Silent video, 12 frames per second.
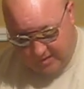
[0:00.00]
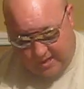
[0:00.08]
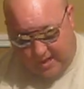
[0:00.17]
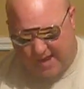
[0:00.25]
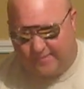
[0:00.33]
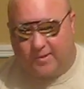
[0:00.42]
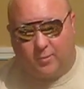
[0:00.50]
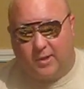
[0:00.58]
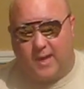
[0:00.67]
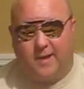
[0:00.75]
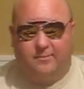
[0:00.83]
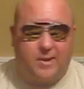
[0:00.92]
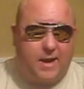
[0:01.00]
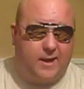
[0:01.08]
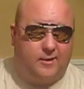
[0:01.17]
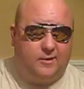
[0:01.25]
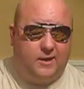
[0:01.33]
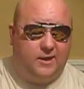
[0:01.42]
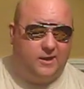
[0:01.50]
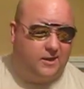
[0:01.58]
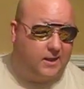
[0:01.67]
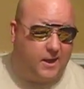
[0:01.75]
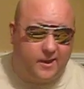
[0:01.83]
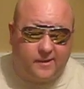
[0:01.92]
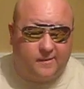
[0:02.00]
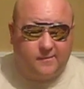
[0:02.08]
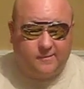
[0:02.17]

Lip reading: happy with that pattern, hit it again.